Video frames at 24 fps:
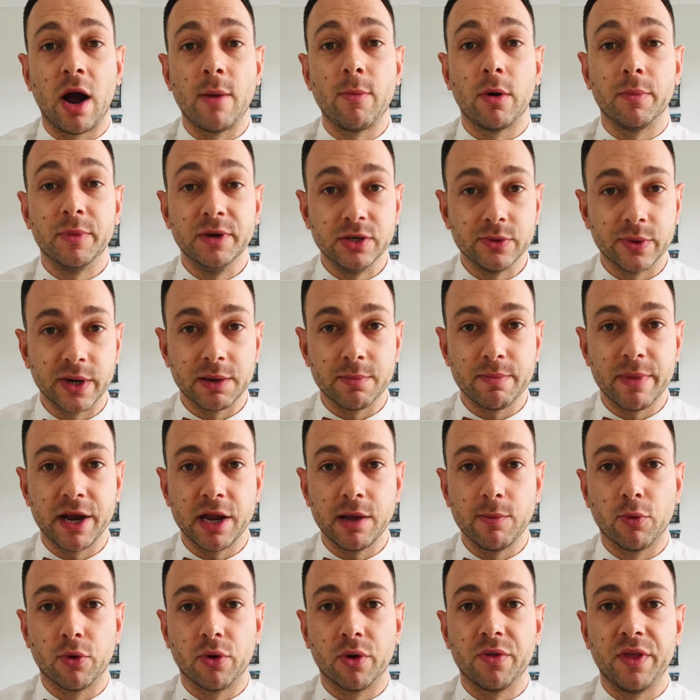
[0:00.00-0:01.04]
I'll be doing many
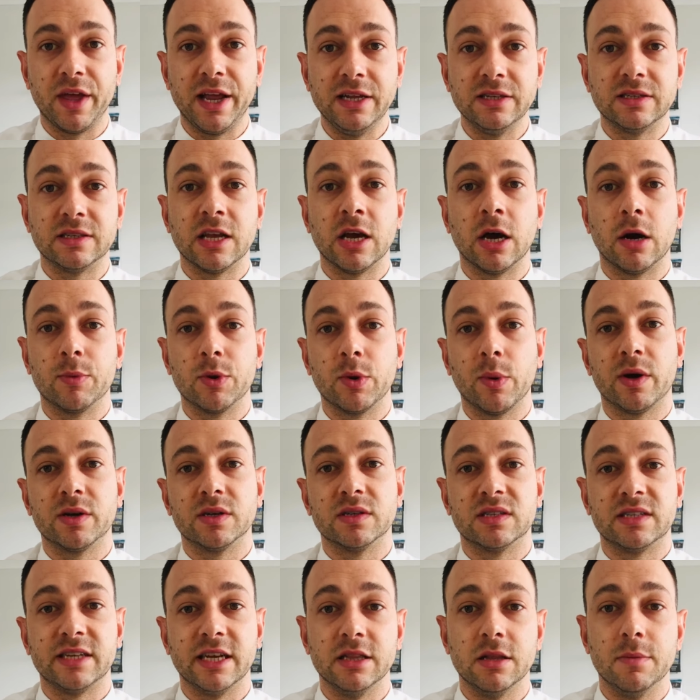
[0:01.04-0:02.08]
more of these to help you
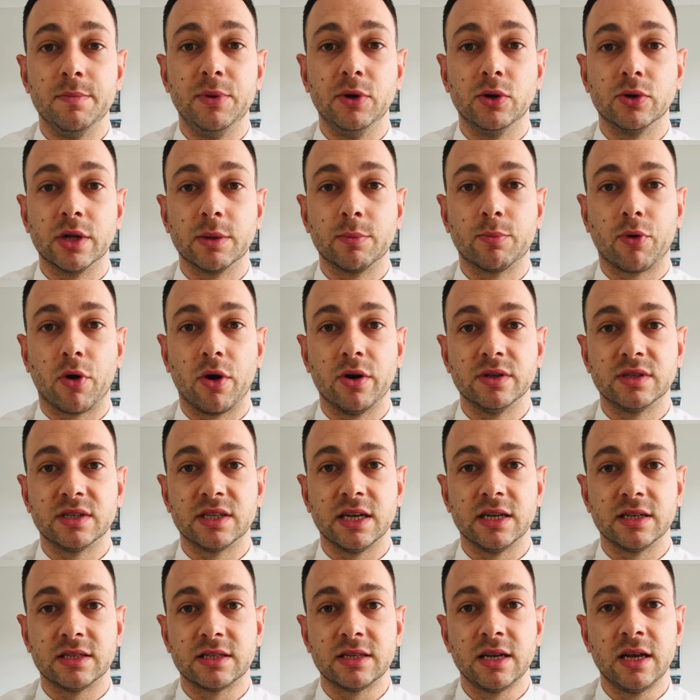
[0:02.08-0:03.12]
understand the building
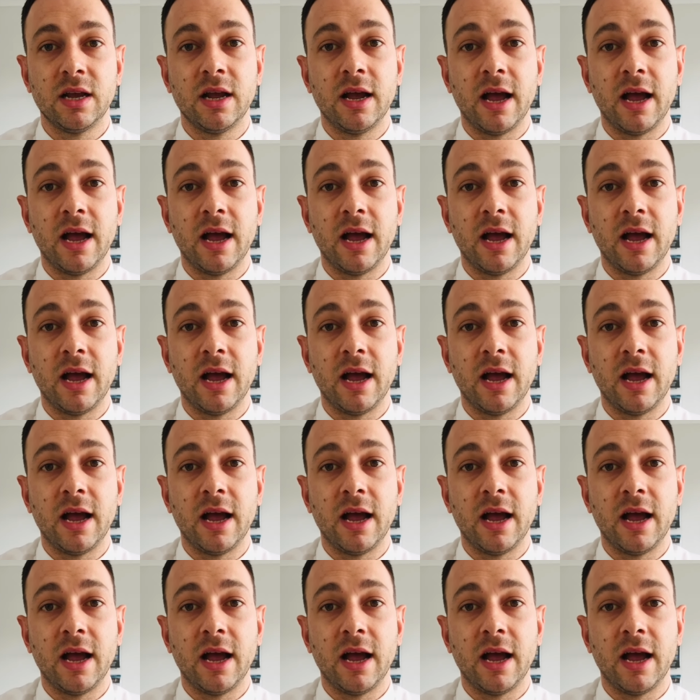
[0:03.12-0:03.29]
process.